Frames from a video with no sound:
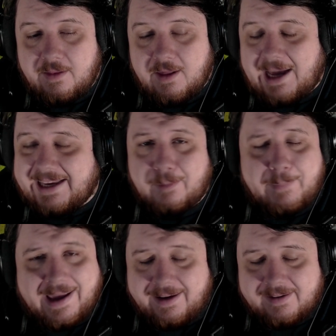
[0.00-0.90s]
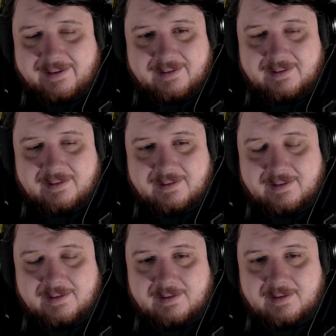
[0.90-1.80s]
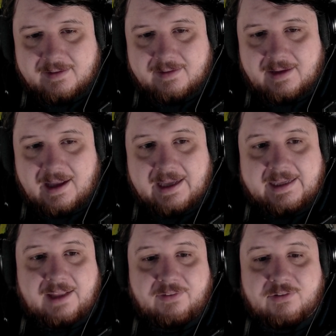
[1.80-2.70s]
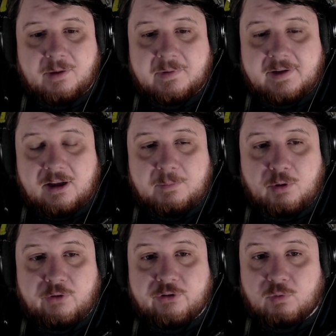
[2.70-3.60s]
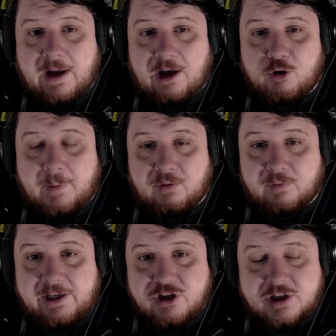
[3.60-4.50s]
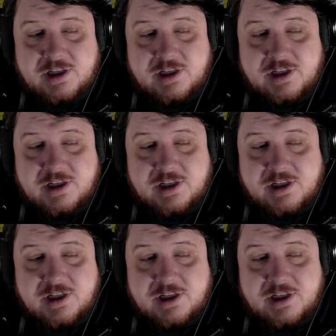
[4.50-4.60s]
I get a bank. I get some teleports around my regions